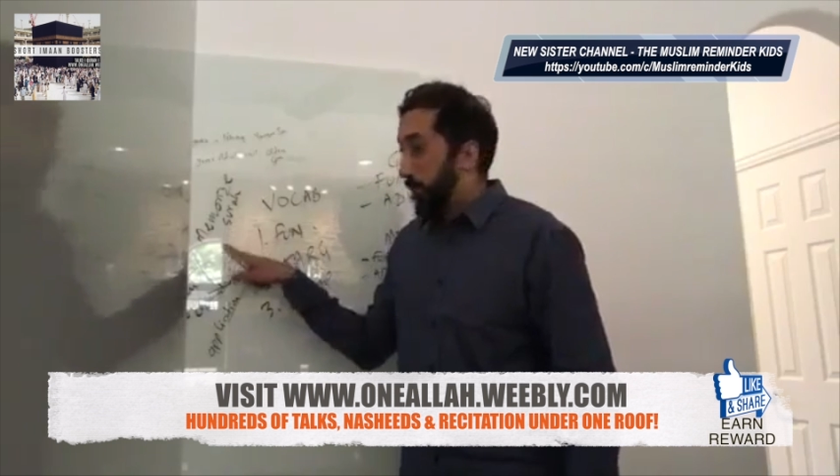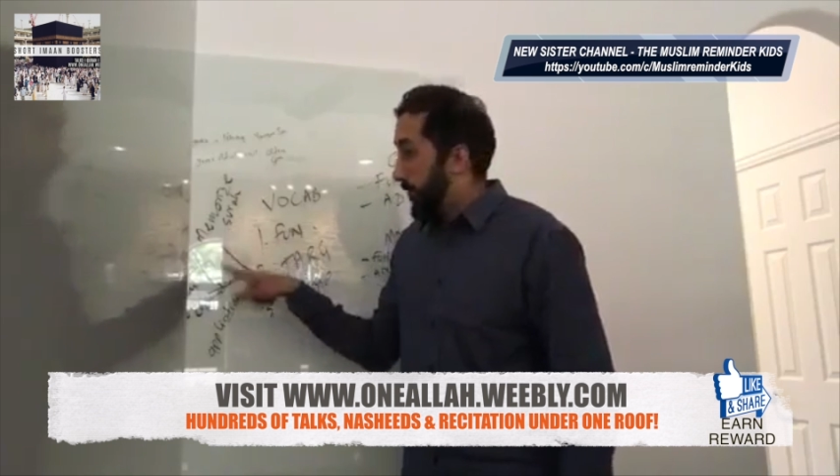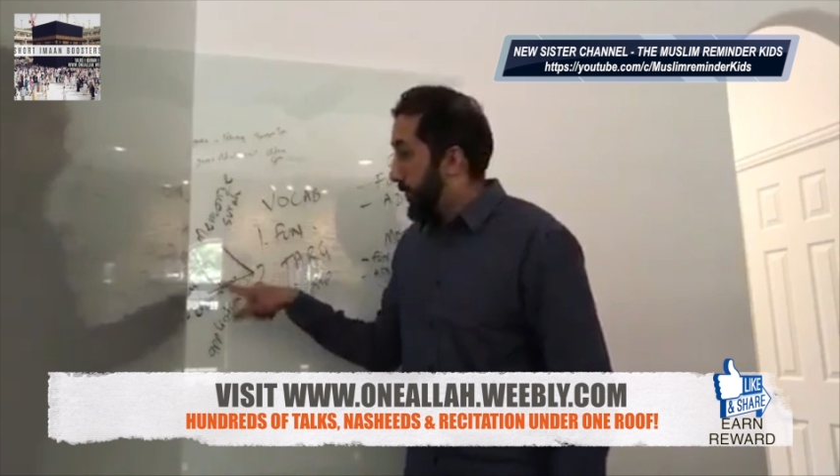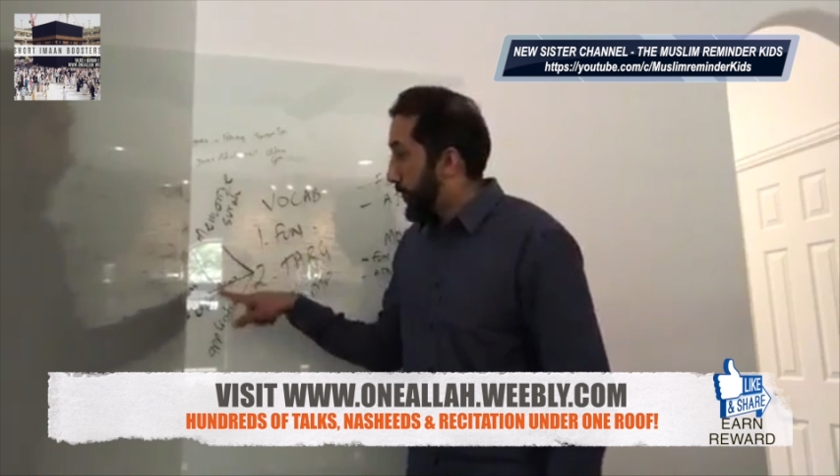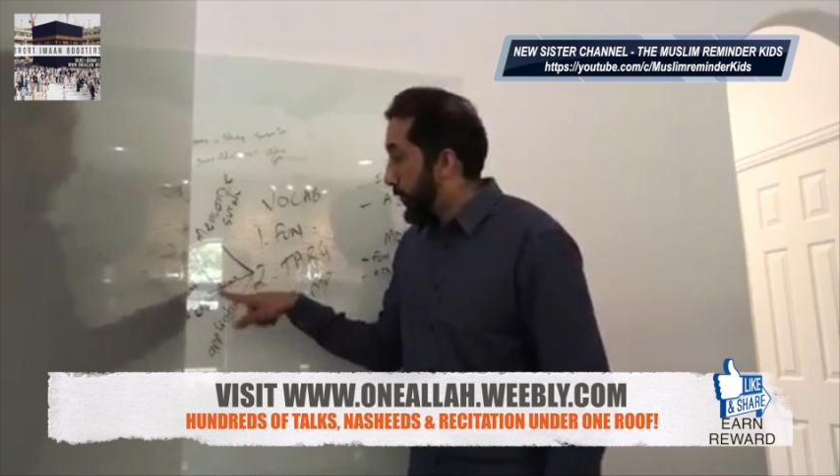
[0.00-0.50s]

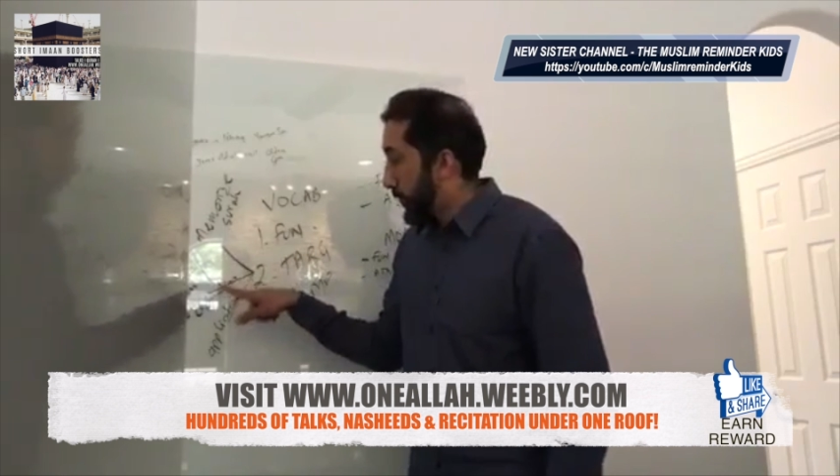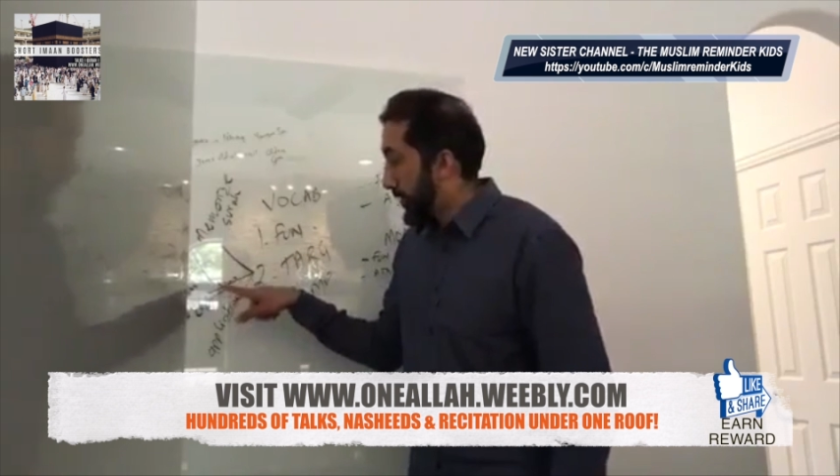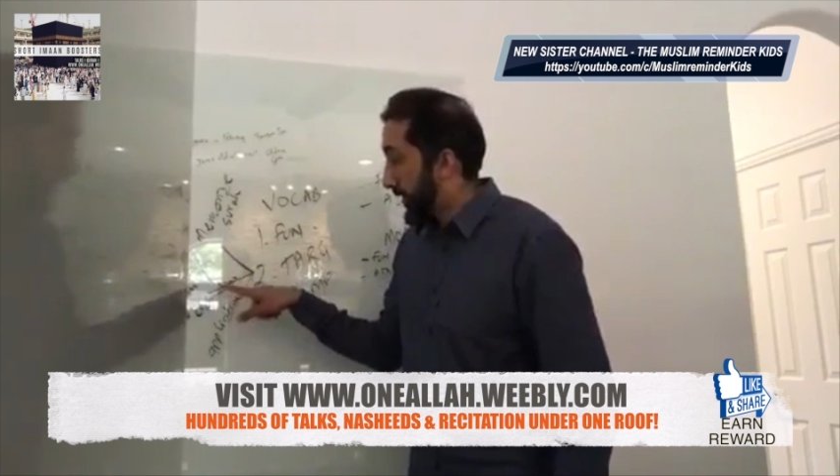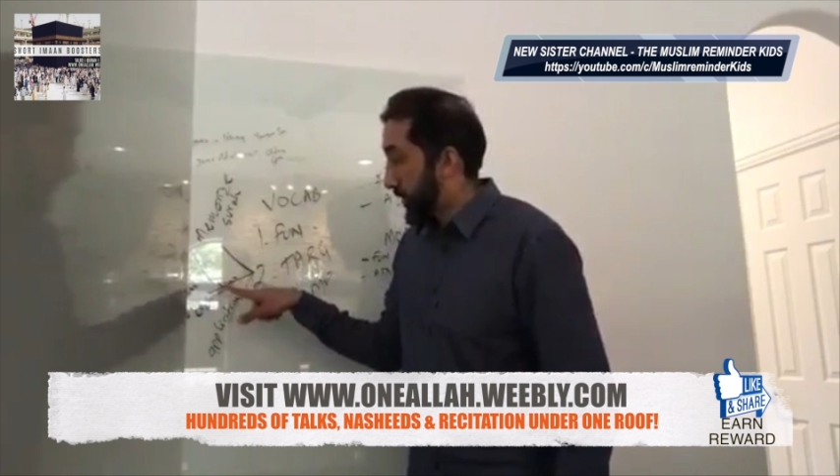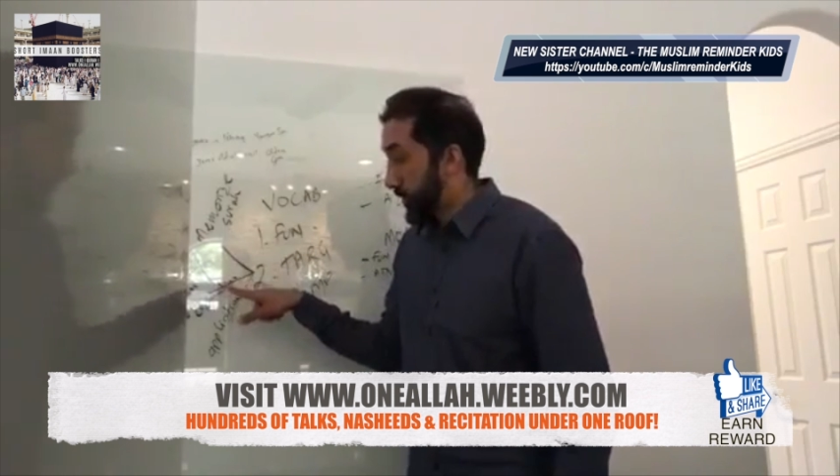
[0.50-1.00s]
listen to
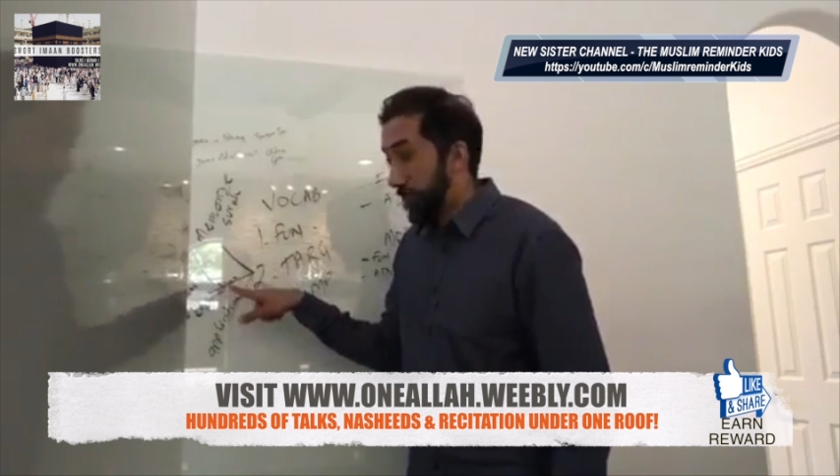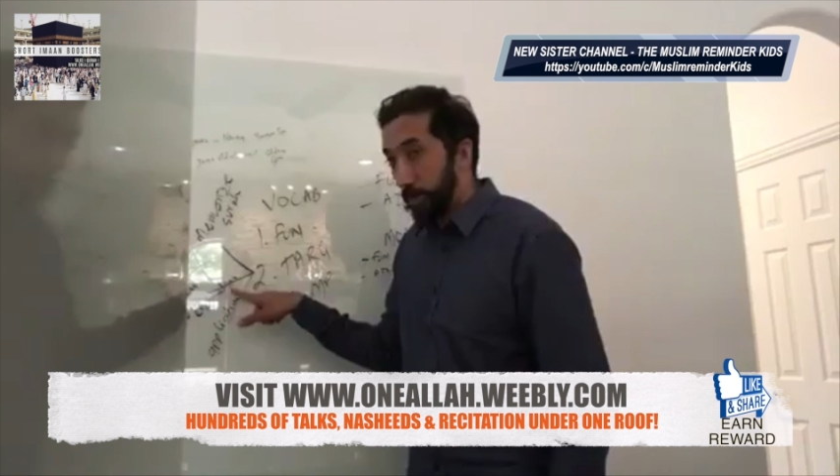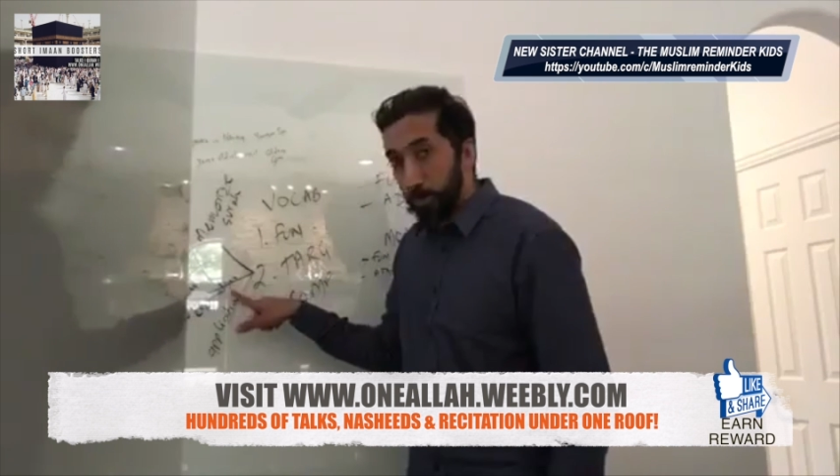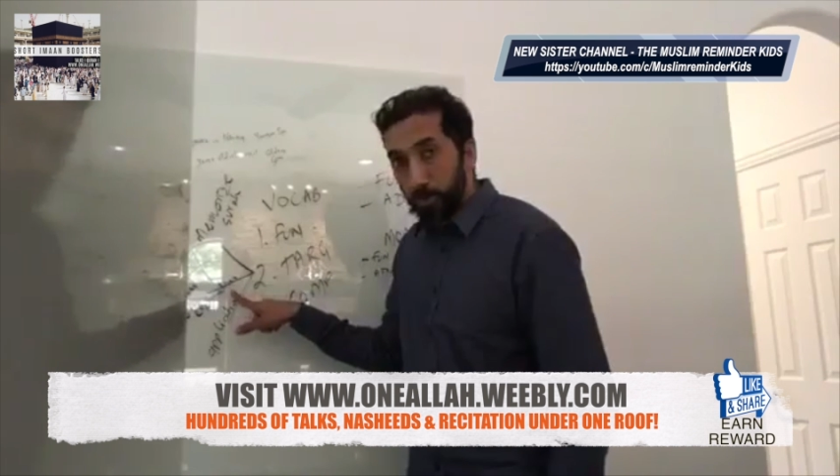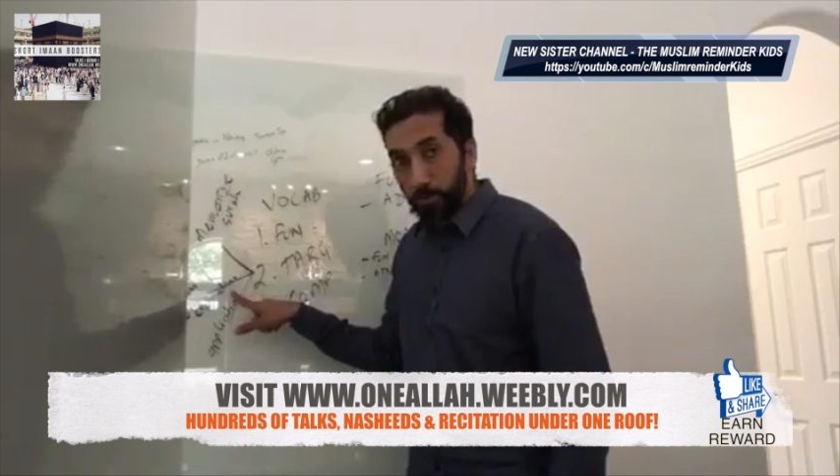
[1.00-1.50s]
an
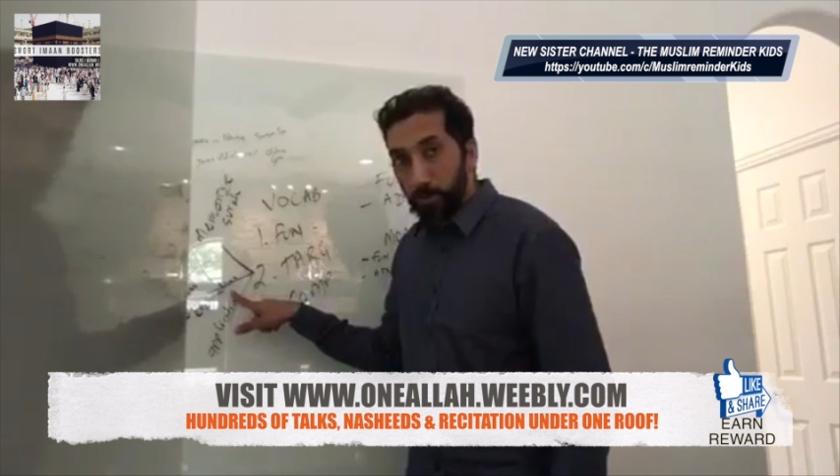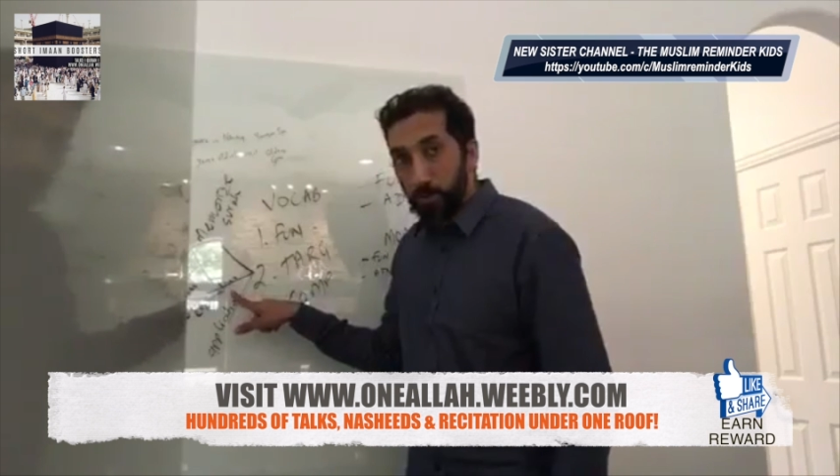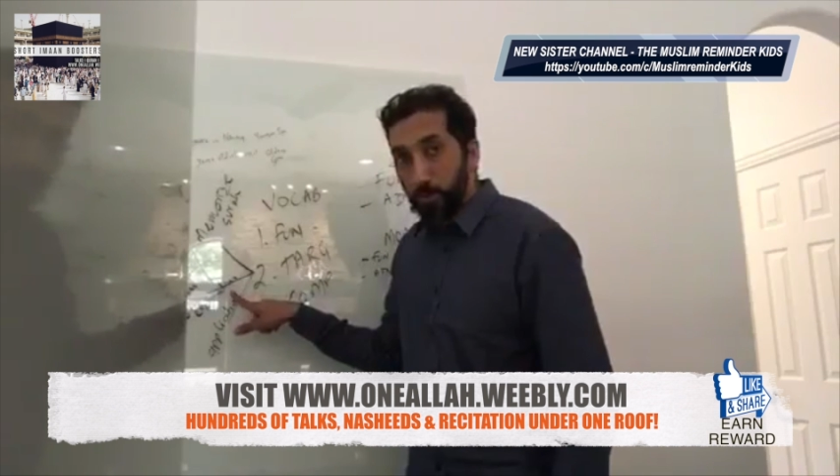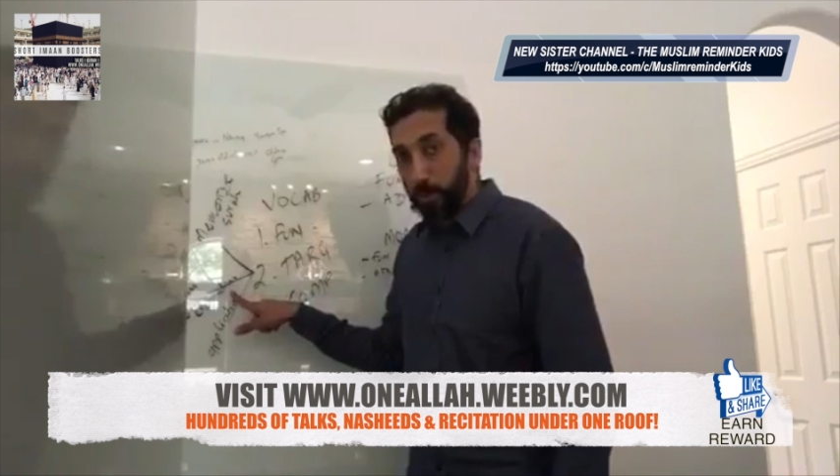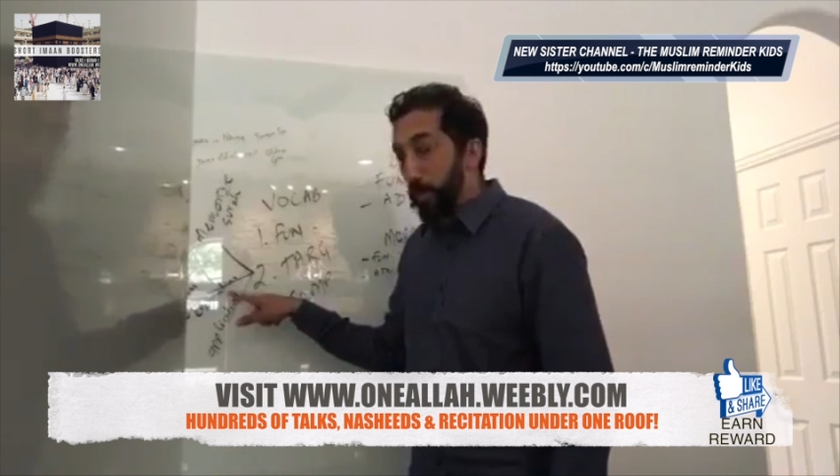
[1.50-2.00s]
explanation of the
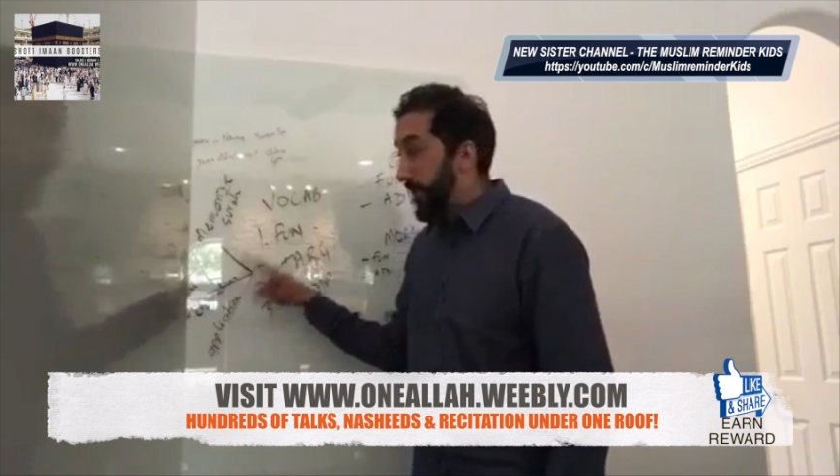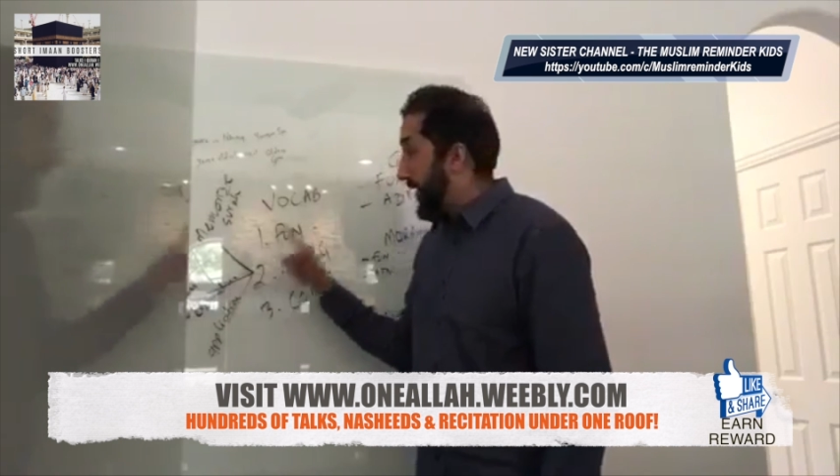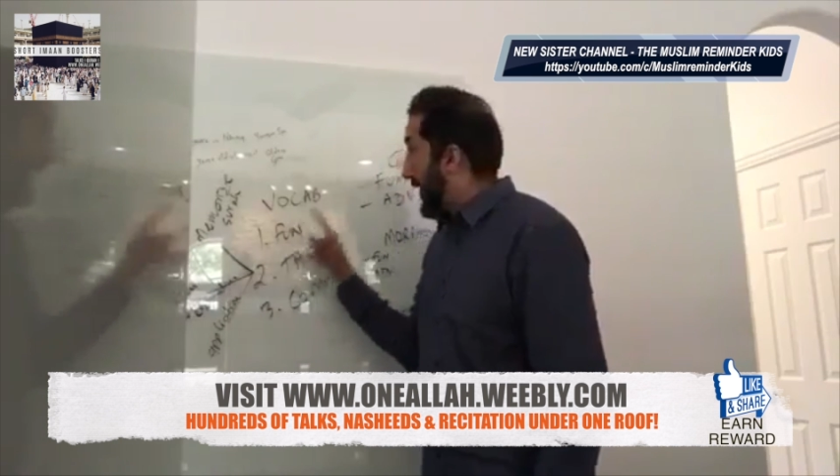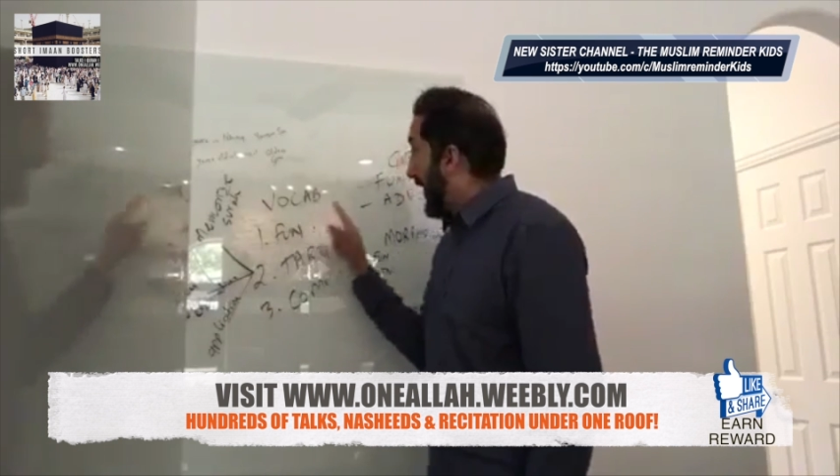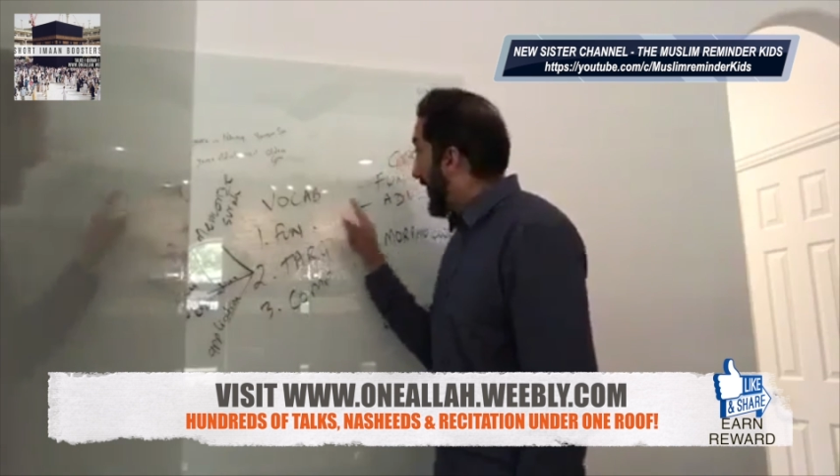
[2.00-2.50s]
surah,
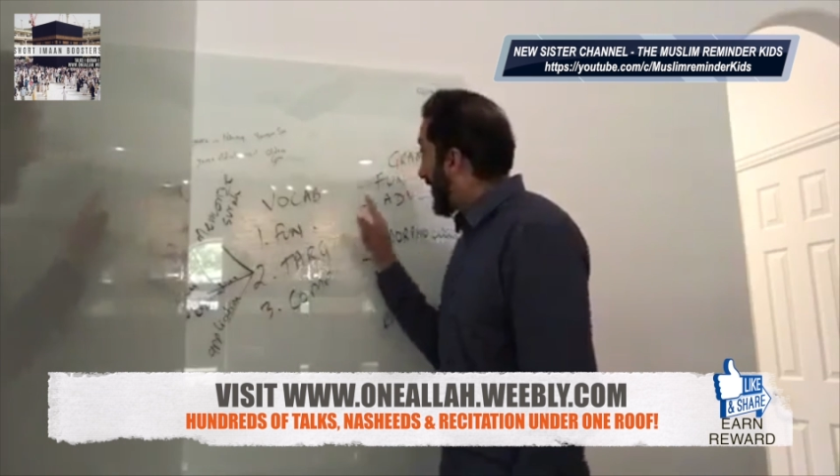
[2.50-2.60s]
and